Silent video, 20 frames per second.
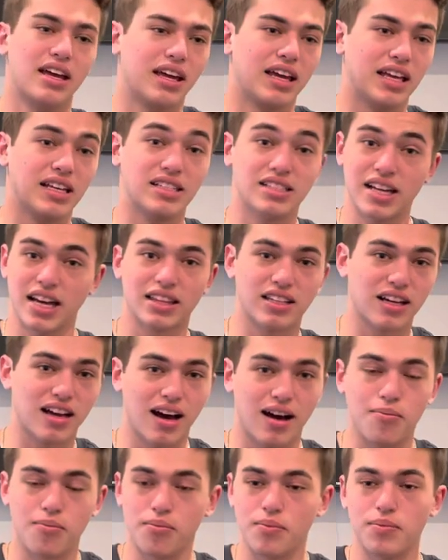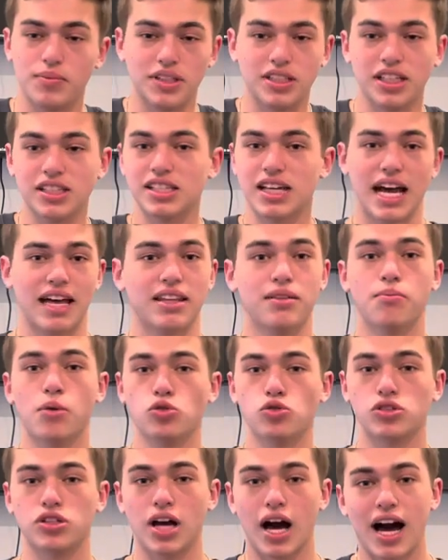He's not the guy. He doesn't have the
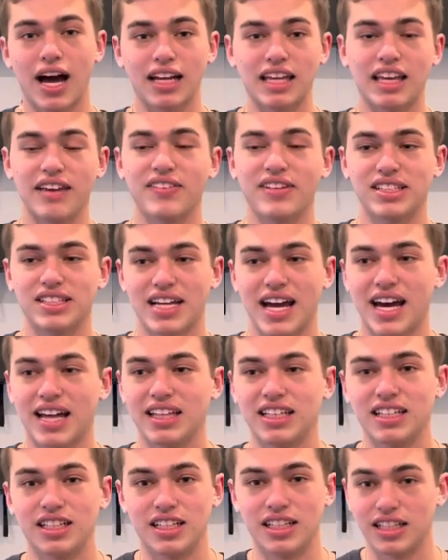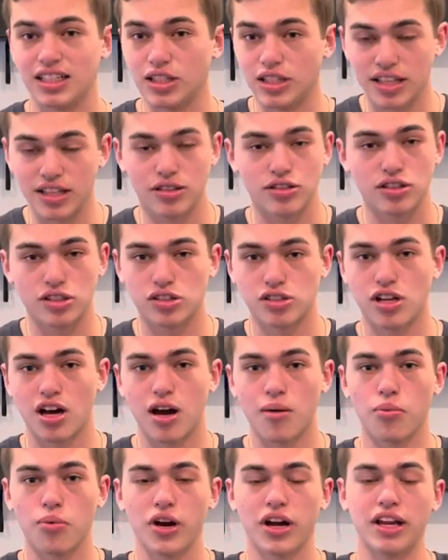most God-given talent, and neither does
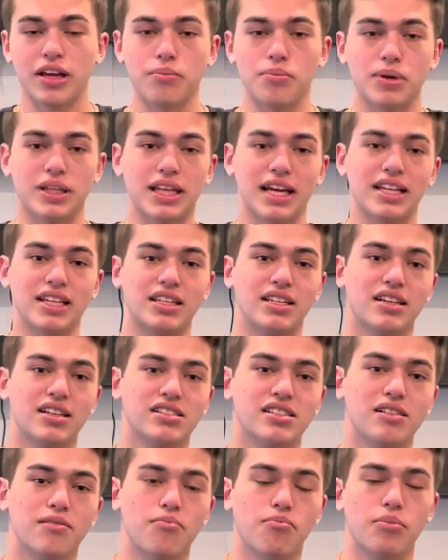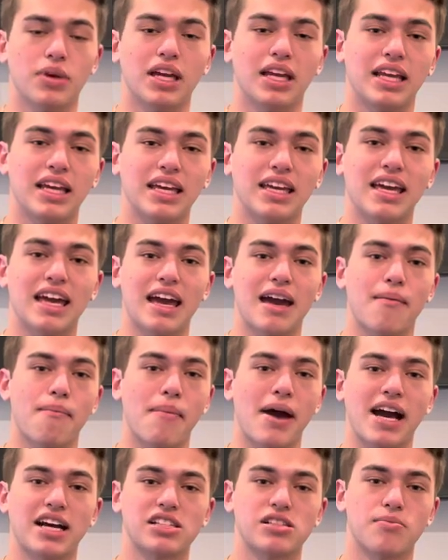Tom Brady. But that doesn't mean he can't
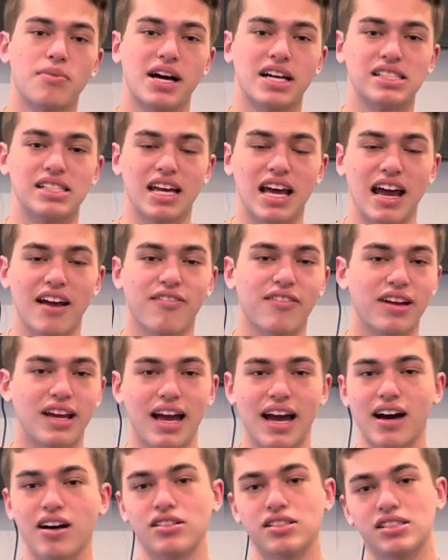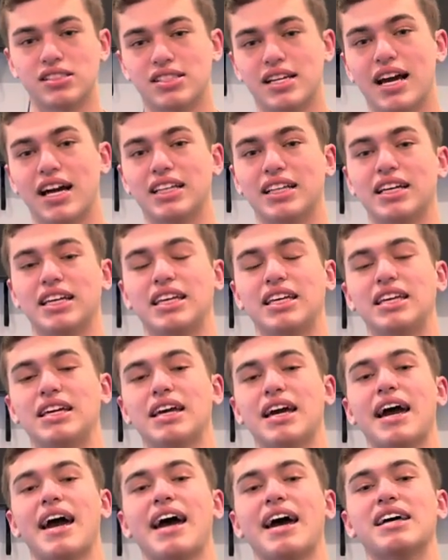maximize every ounce of talent he
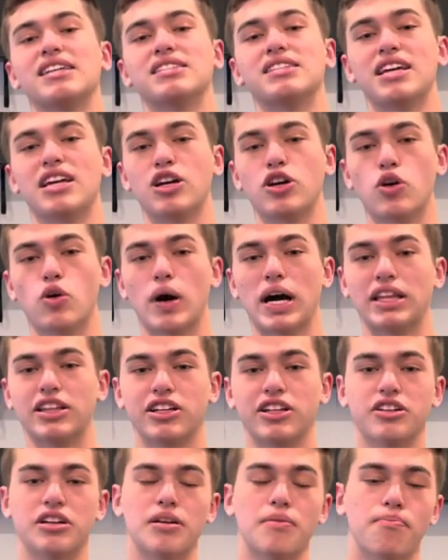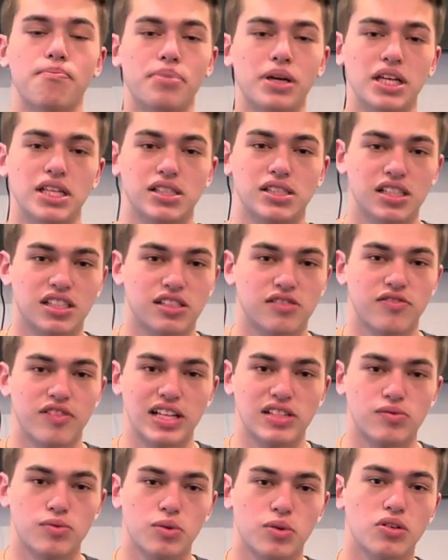has and go out there and be
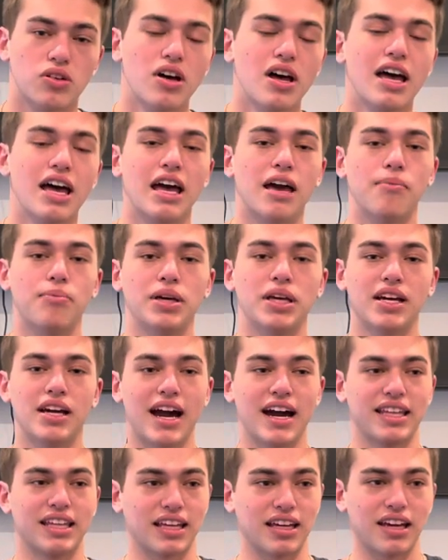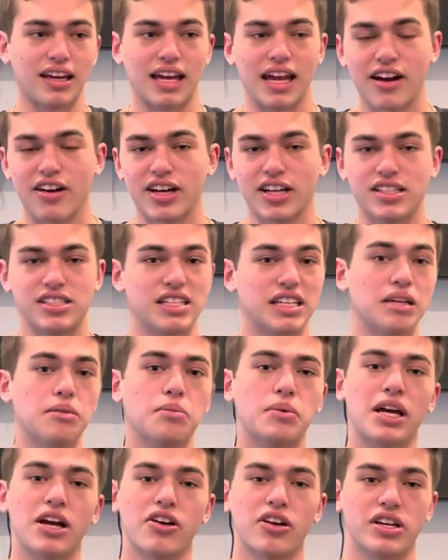successful and be a guy that could carry a team,
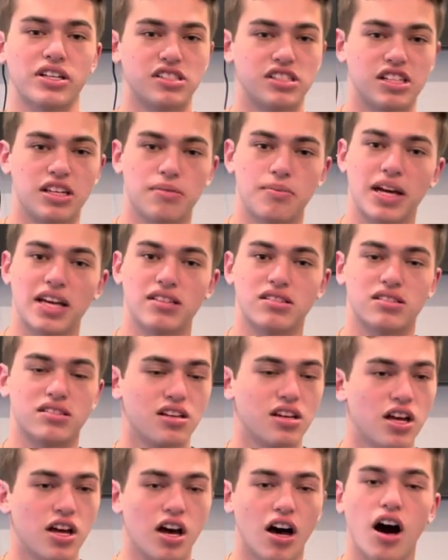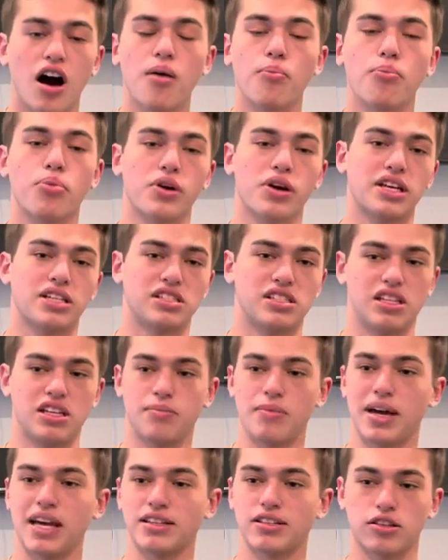carry his teammates, upbring his
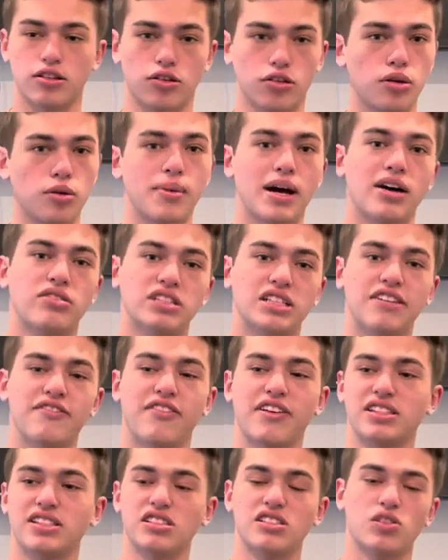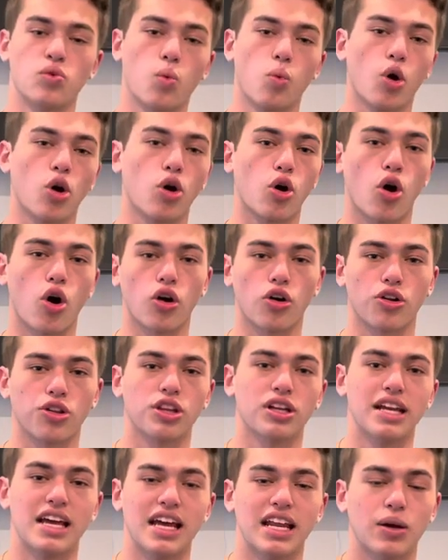teammates, learn about defenses, and work harder
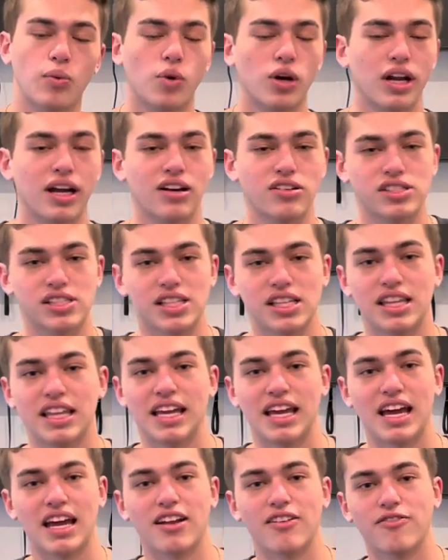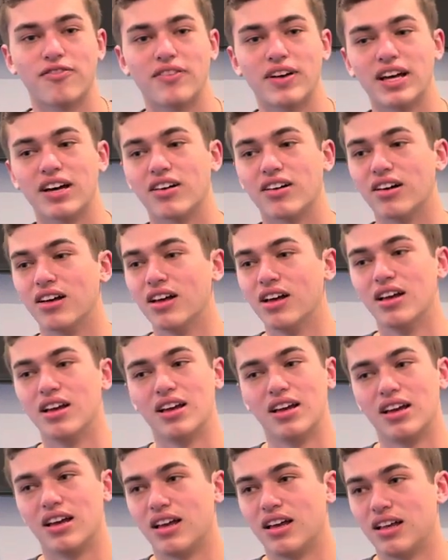than anyone else in the NFL.
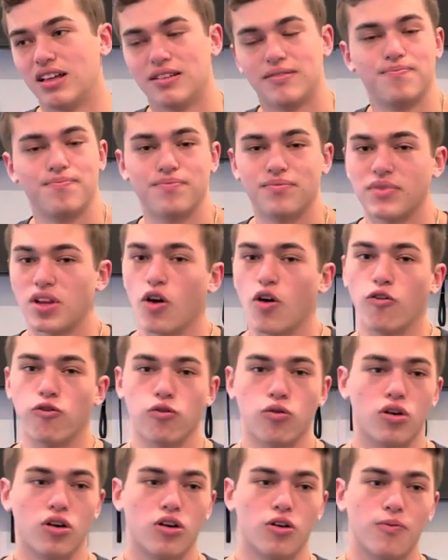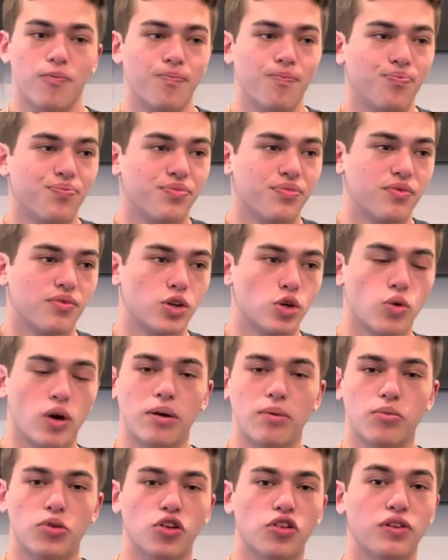Overall,
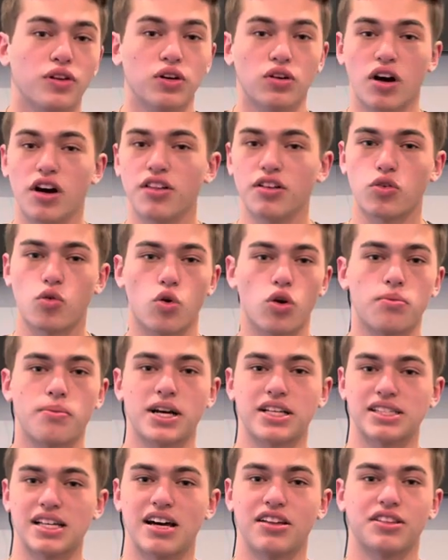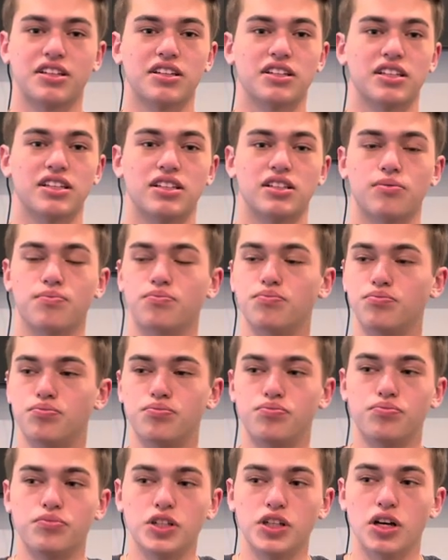great move. There are other quarterbacks out there that the
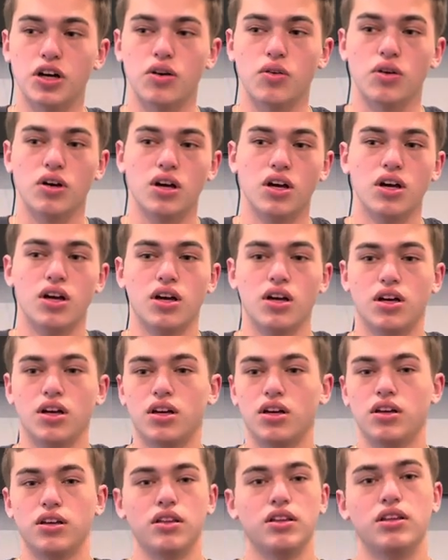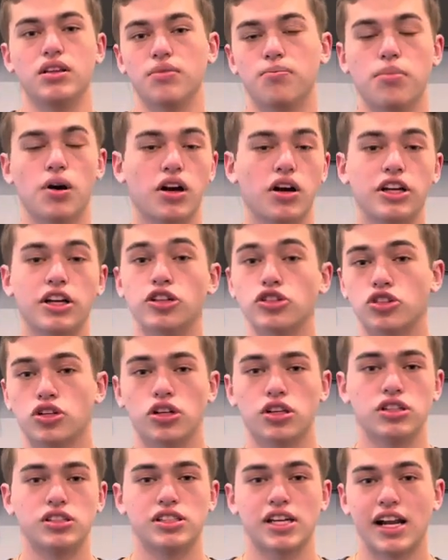you know the Buccaneers could
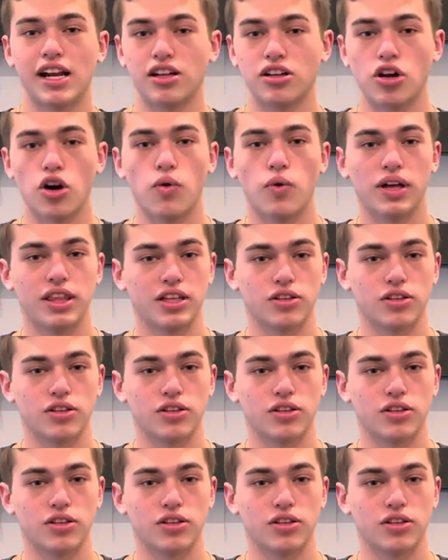have decided to go with.